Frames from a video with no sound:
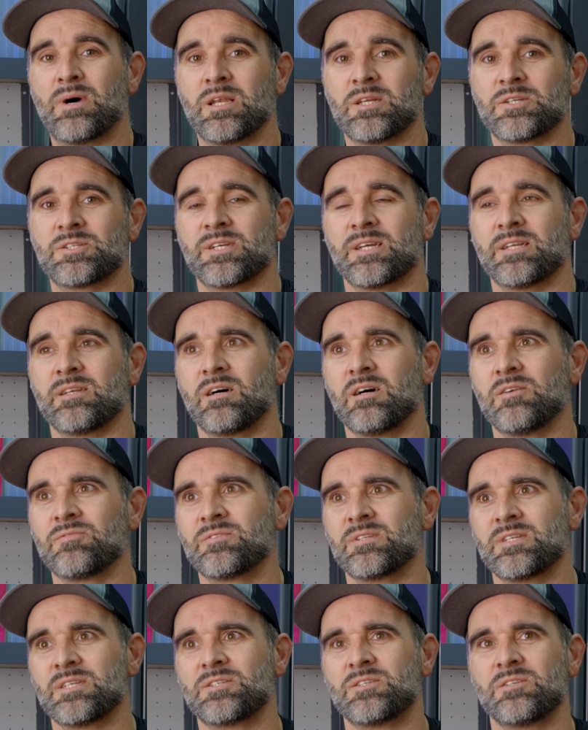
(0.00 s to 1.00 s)
polishing,
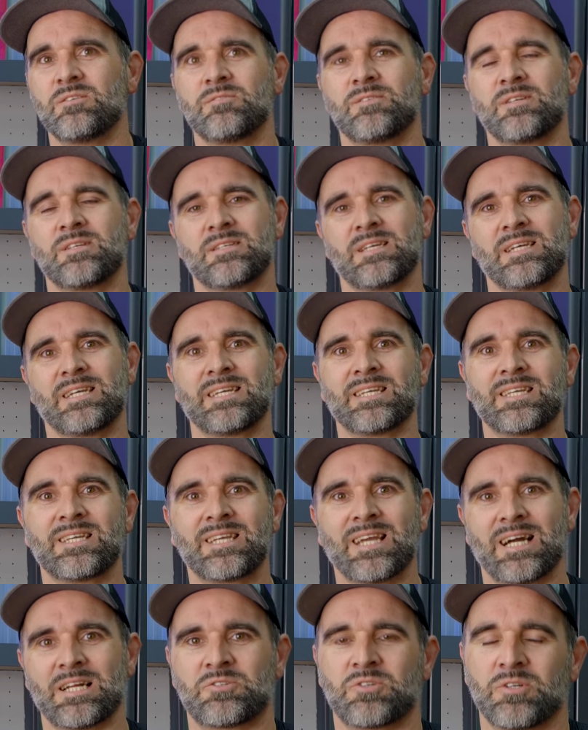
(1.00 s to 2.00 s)
often it's used as a
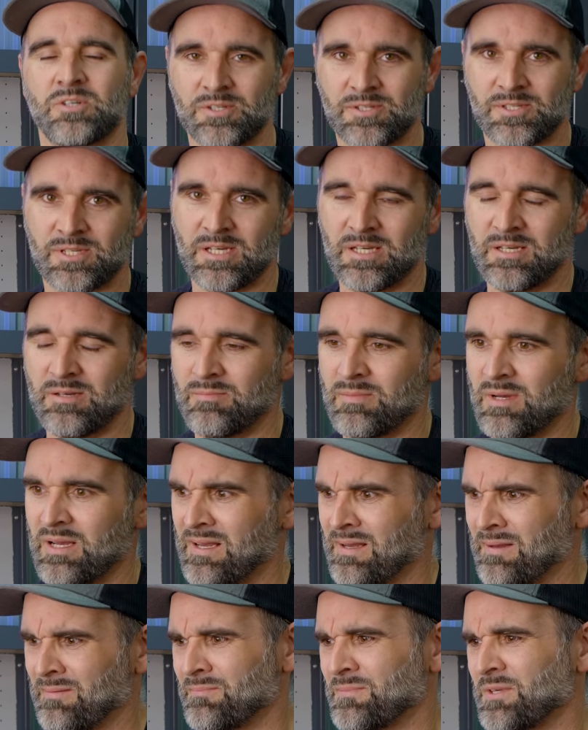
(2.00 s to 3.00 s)
catch-all
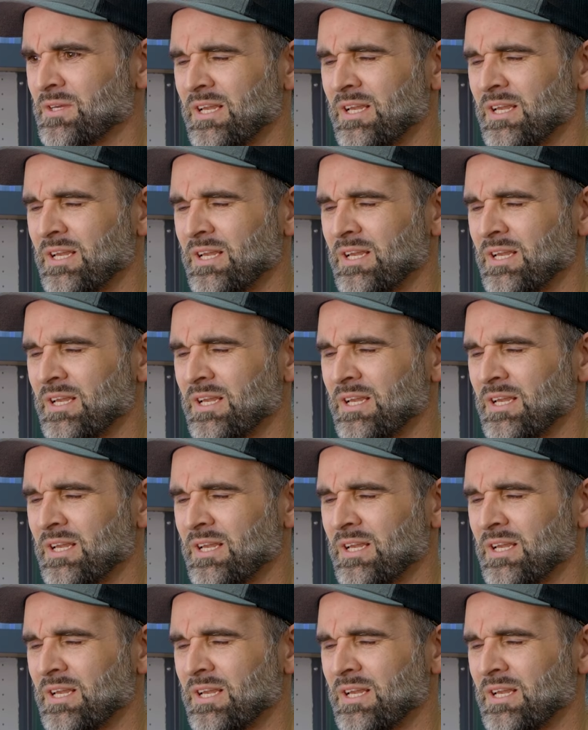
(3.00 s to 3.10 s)
term.